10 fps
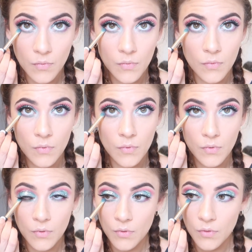
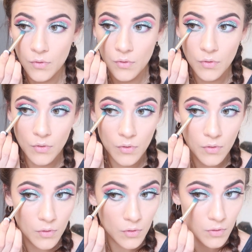
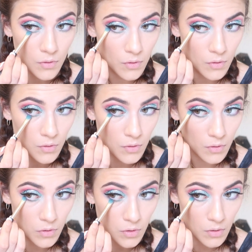
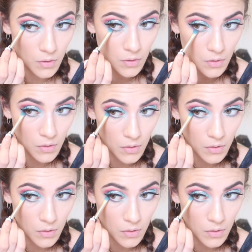No one is speaking in this clip.